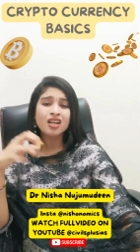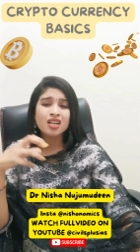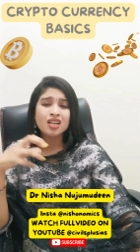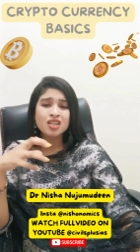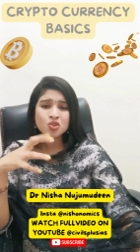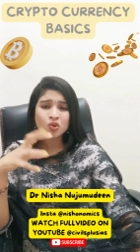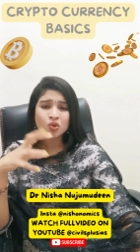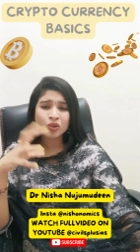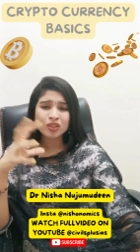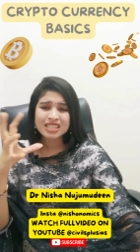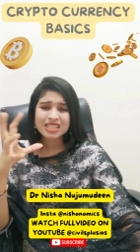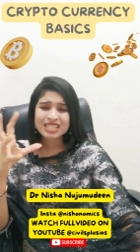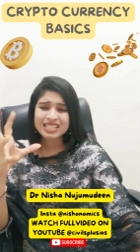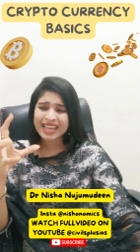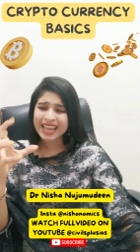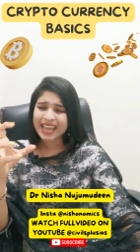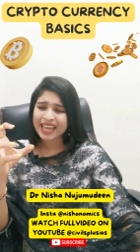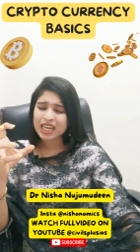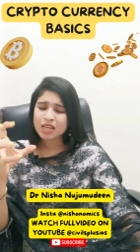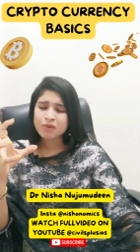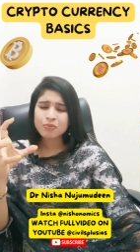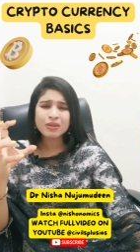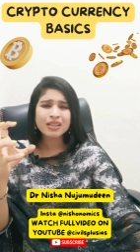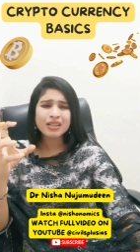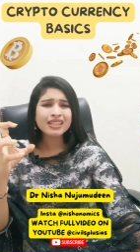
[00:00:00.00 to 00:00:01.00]
so the
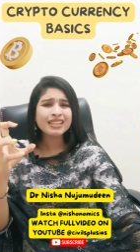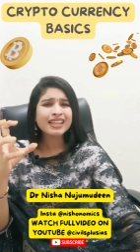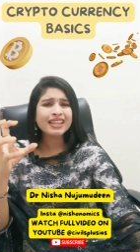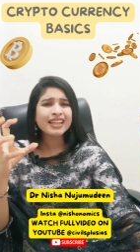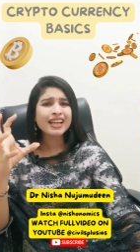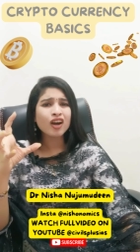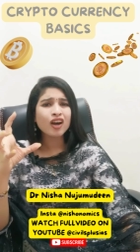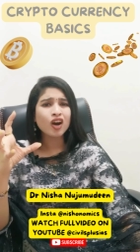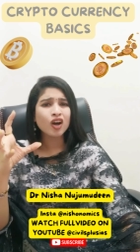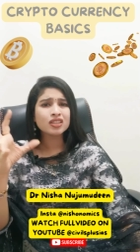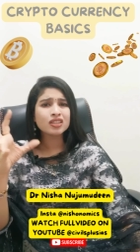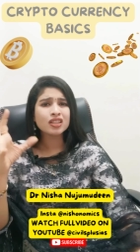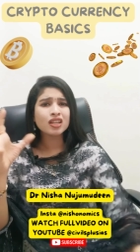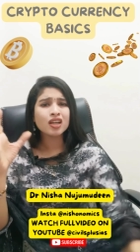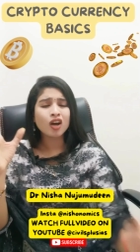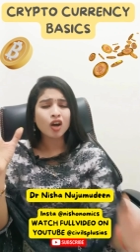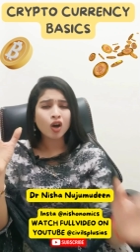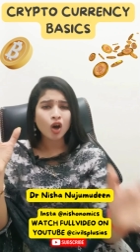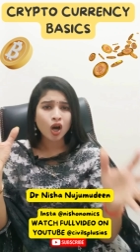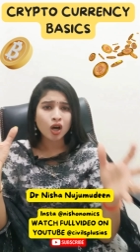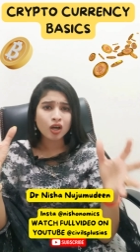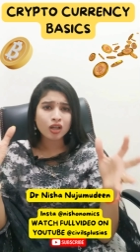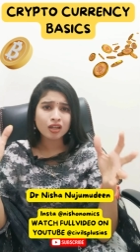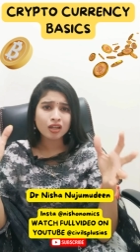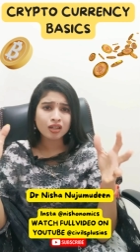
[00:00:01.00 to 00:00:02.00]
scalability
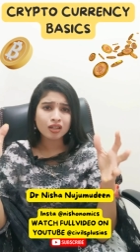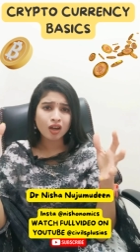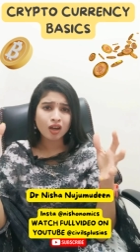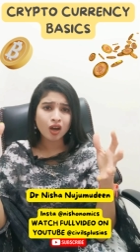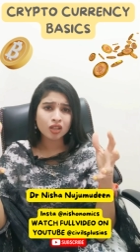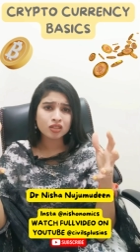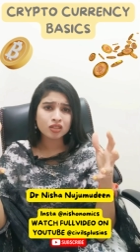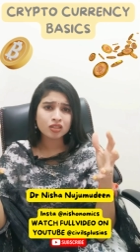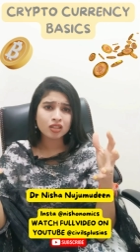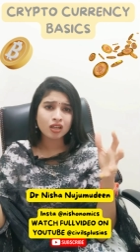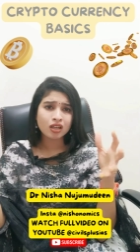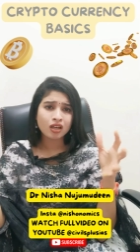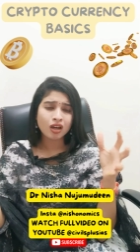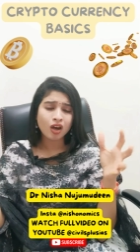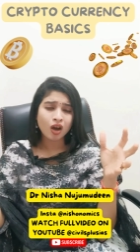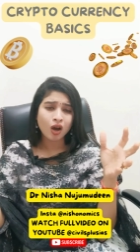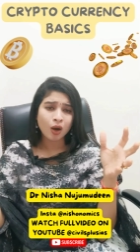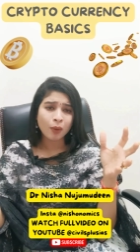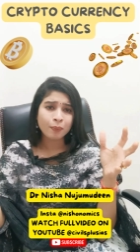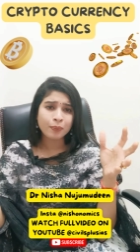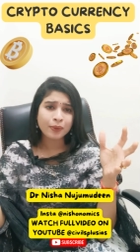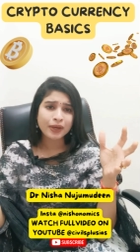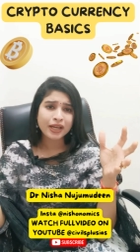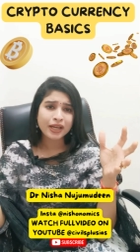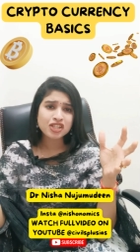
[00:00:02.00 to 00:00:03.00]
or the
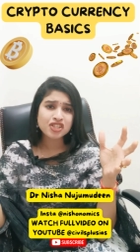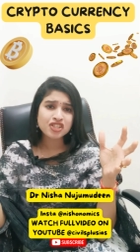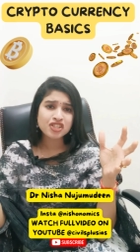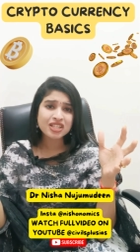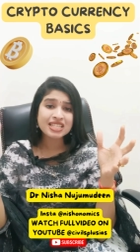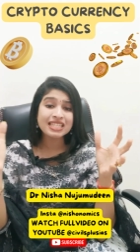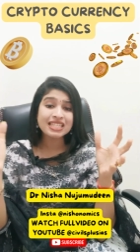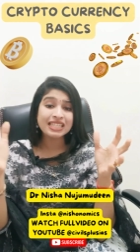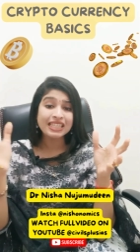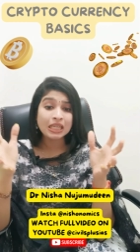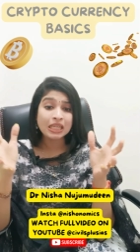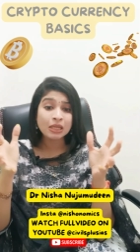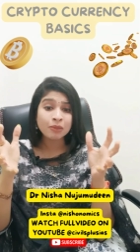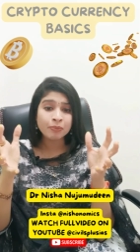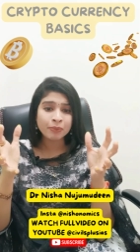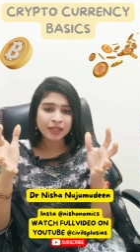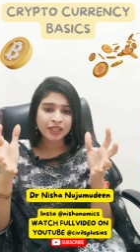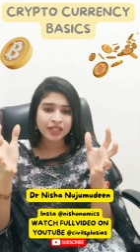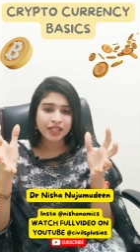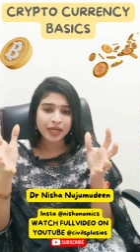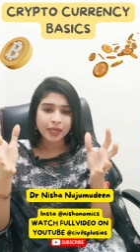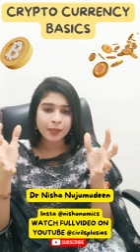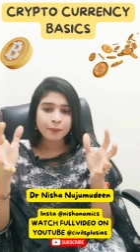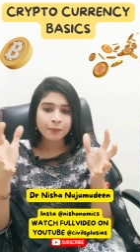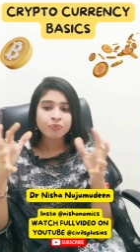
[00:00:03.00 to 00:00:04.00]
operation is
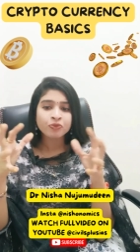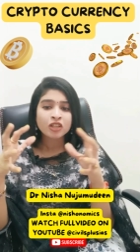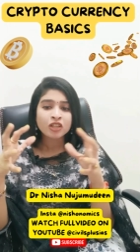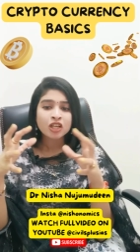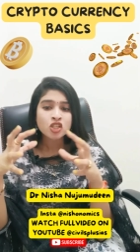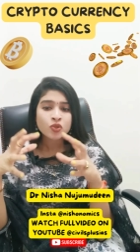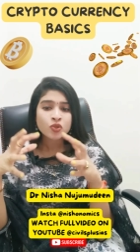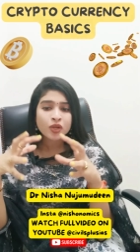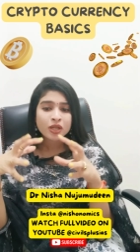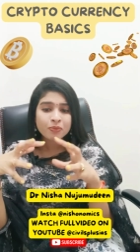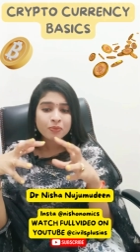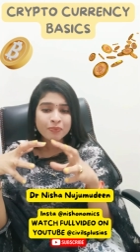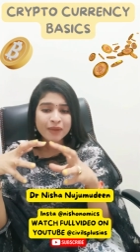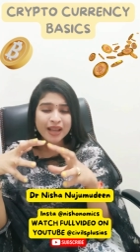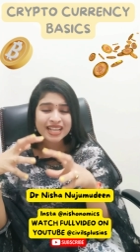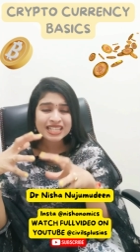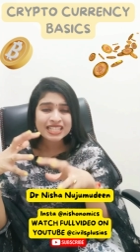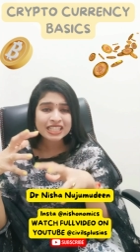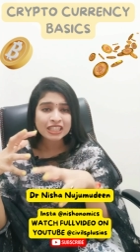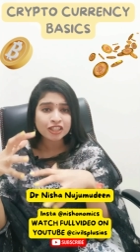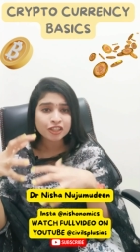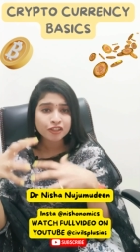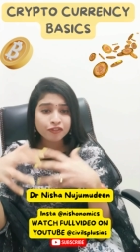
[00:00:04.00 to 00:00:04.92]
limited. So it makes it